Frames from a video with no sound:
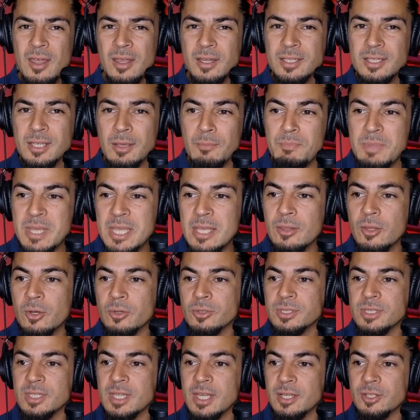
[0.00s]
to me,
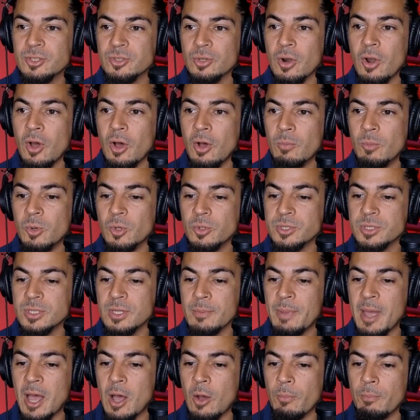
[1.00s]
those things are almost
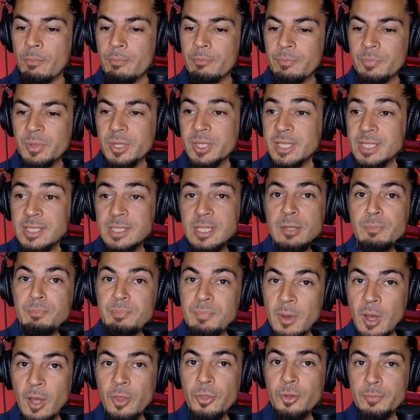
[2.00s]
about pleasing
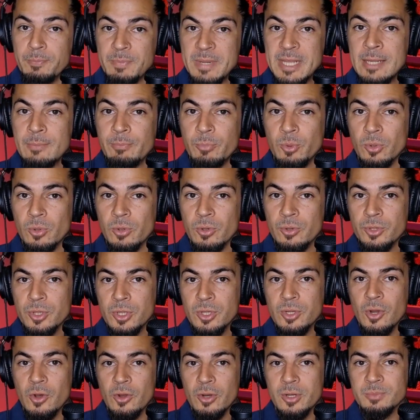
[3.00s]
other people.
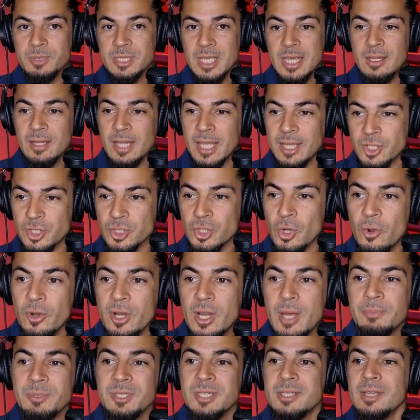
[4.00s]
You know what I'm saying? Like showing
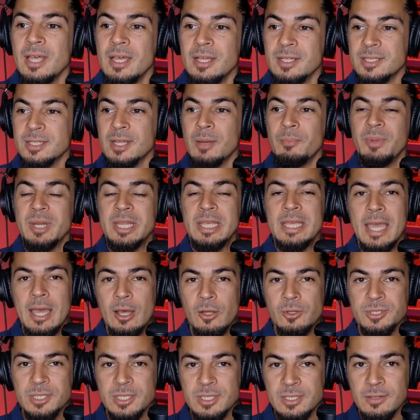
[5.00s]
up to somebody
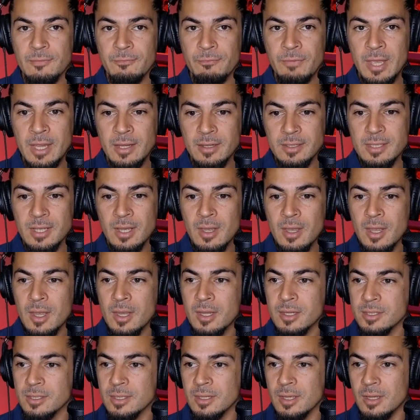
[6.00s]
else's event,
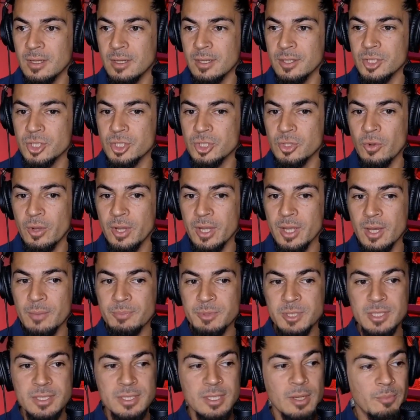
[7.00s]
showing up
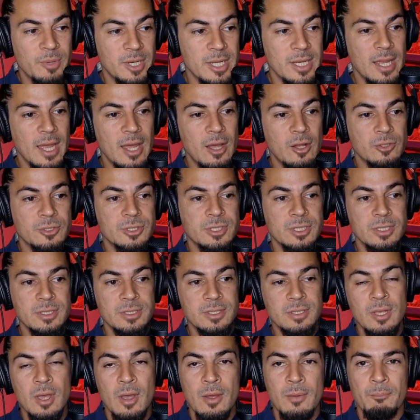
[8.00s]
to somebody
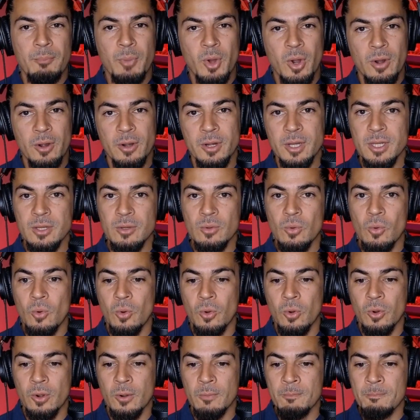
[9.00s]
else's party,
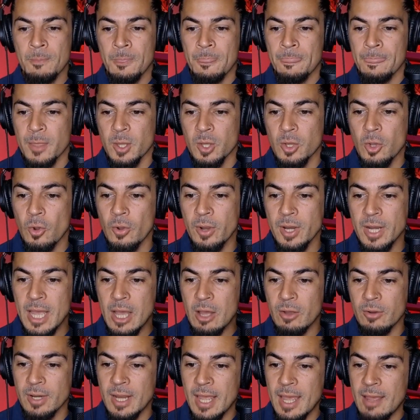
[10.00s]
or going
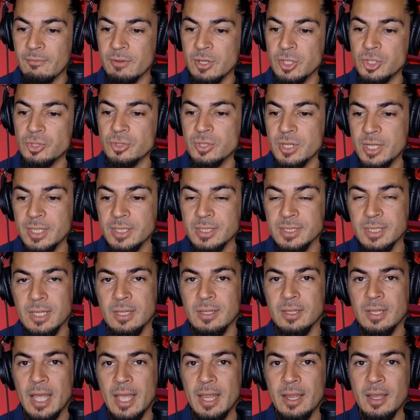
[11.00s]
out and having drinks,
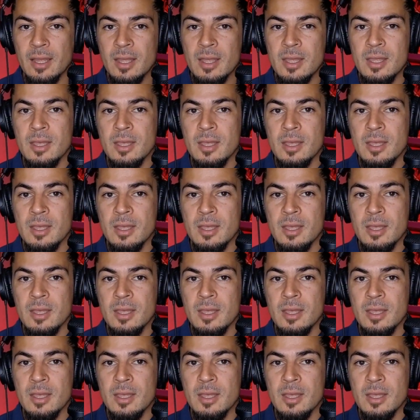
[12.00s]
and like,